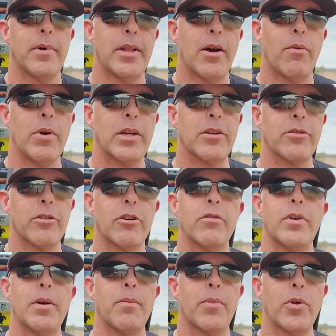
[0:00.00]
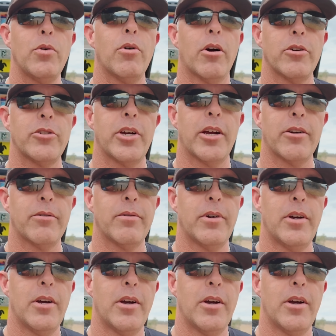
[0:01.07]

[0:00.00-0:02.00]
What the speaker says: and that we can serve Him through our channel,